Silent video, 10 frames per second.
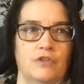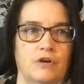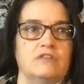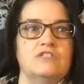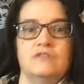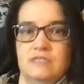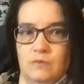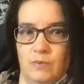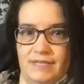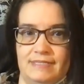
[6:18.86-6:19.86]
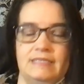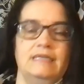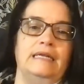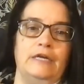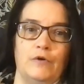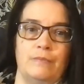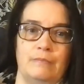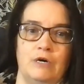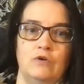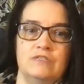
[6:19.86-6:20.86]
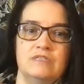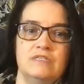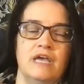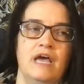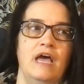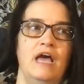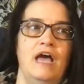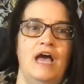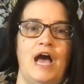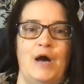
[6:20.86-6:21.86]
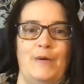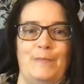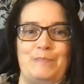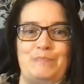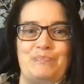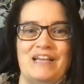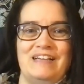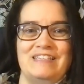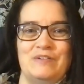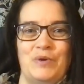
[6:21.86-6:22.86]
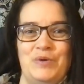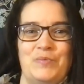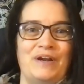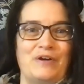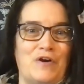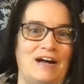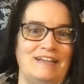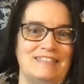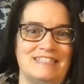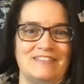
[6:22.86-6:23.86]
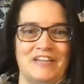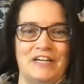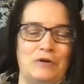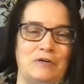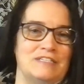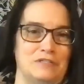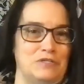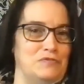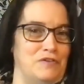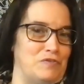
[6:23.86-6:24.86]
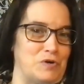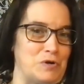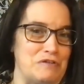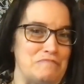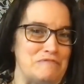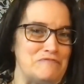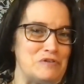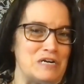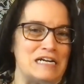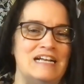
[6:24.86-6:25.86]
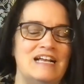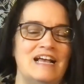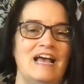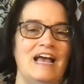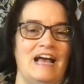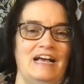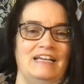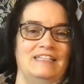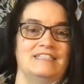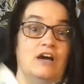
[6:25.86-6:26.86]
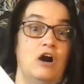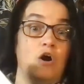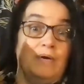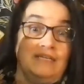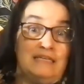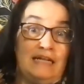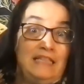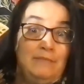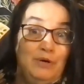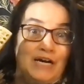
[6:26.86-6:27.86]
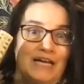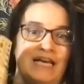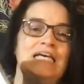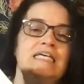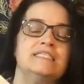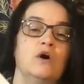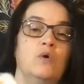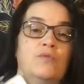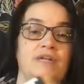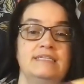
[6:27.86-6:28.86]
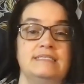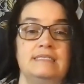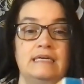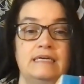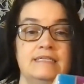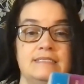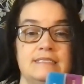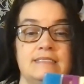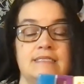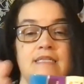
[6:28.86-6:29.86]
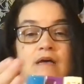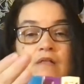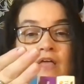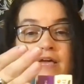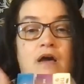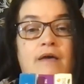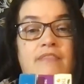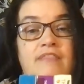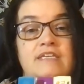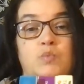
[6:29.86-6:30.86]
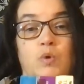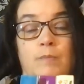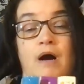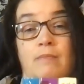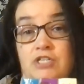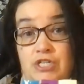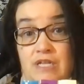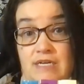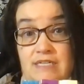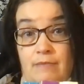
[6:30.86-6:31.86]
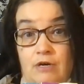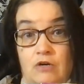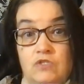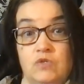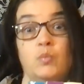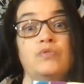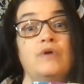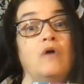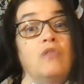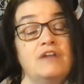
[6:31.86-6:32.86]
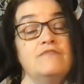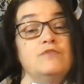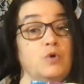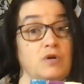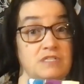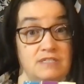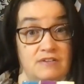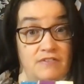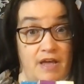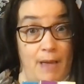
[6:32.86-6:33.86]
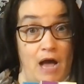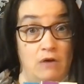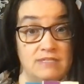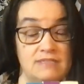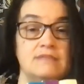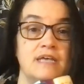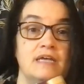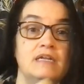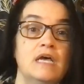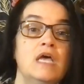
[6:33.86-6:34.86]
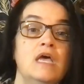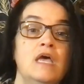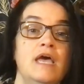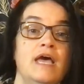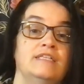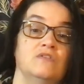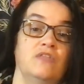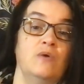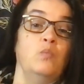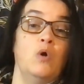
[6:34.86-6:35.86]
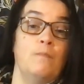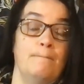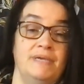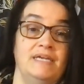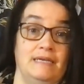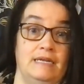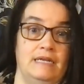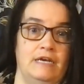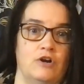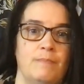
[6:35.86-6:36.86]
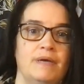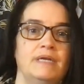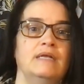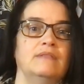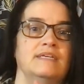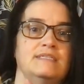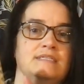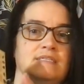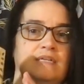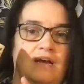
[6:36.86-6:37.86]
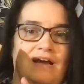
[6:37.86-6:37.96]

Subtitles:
the crystals that we see and hear the most. Um, so when you run across like a crystal you've never heard of before, it's like, oh, is it in the book? So the nice thing is that like these were published a long time ago. So a lot of new crystals have come out since then. And so they won't be in here, but at least